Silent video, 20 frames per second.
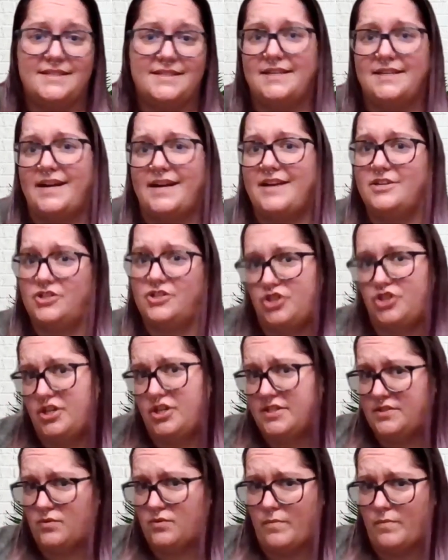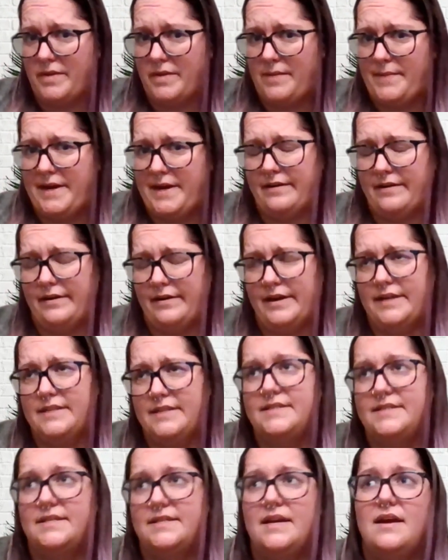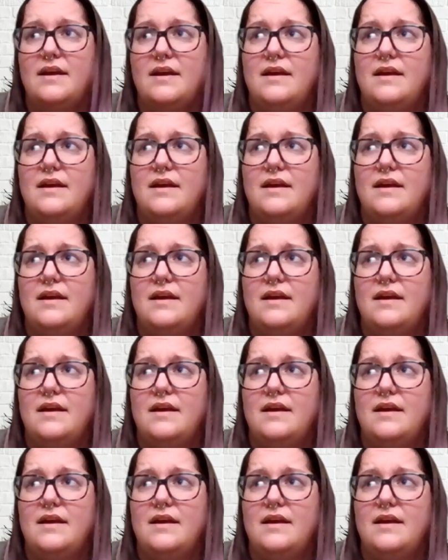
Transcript: because I kind of just told my parents.